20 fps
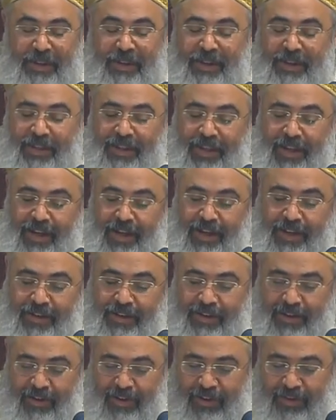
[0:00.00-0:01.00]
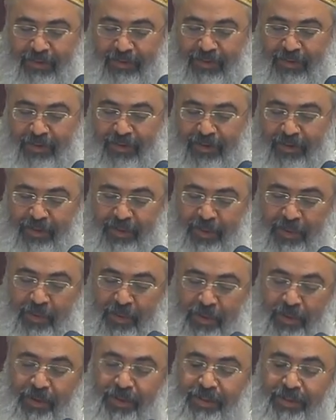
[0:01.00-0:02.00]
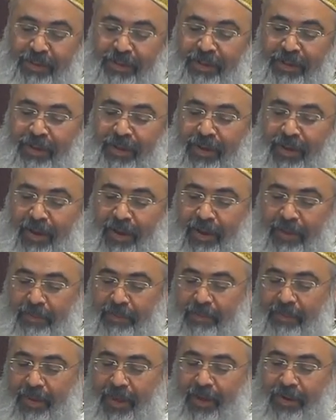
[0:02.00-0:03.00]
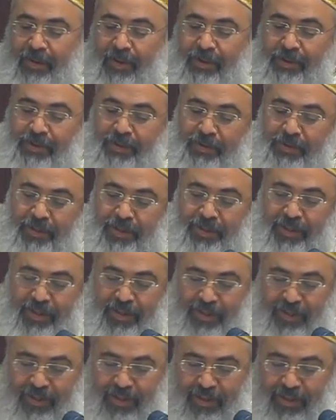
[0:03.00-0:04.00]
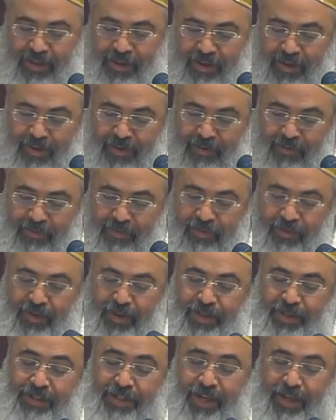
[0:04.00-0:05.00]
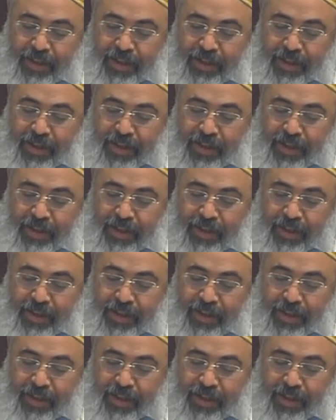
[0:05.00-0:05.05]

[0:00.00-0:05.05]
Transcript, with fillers: the end of the world um, and also to think, think of uh, death,